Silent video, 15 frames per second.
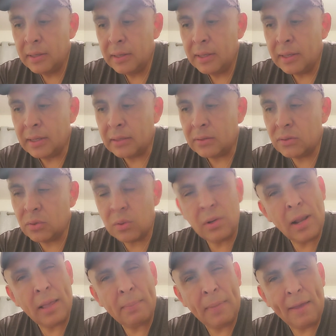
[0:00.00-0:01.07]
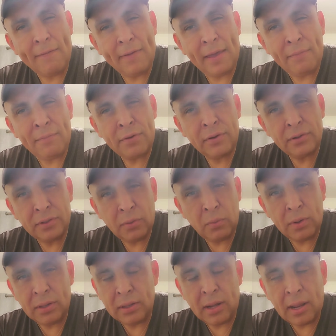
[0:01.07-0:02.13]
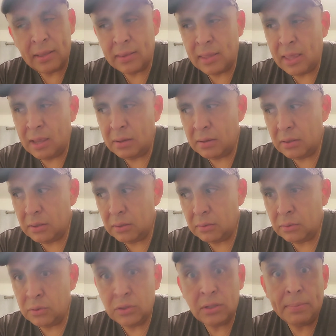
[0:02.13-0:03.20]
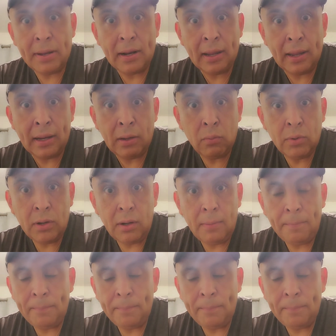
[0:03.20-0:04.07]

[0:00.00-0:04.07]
is sort of like my favorite, it's the one that I take just about anywhere,